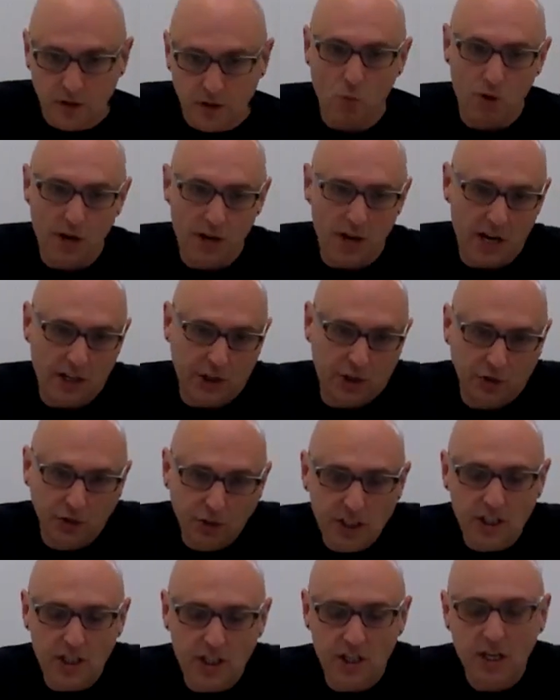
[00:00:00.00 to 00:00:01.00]
So we
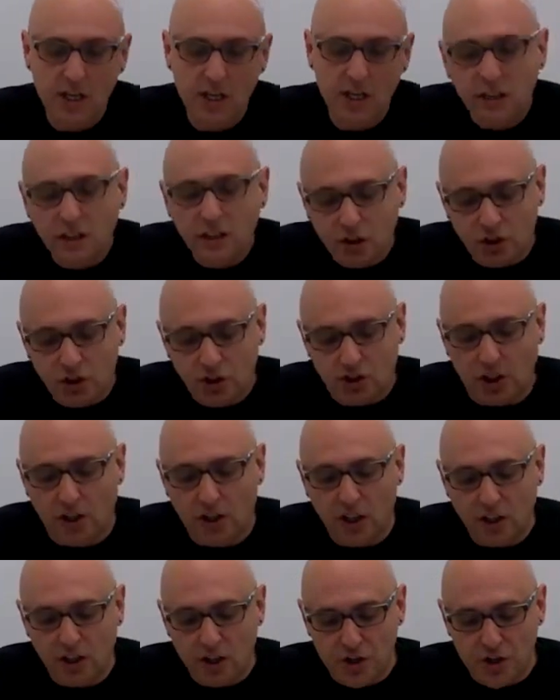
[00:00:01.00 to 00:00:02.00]
actually
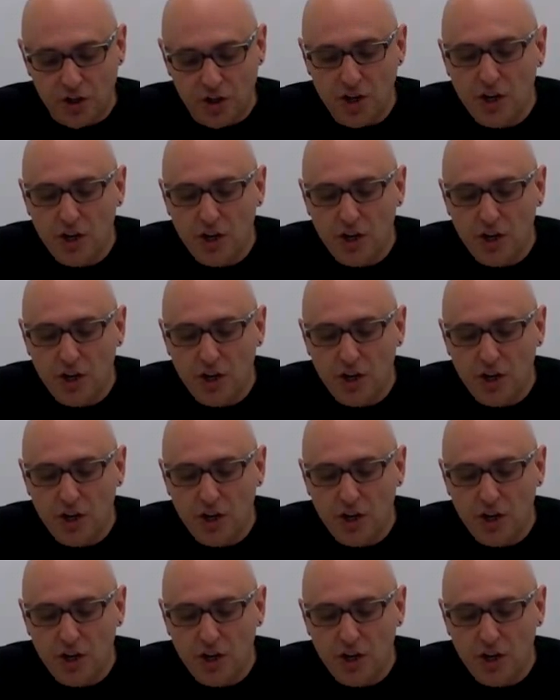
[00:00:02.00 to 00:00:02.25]
start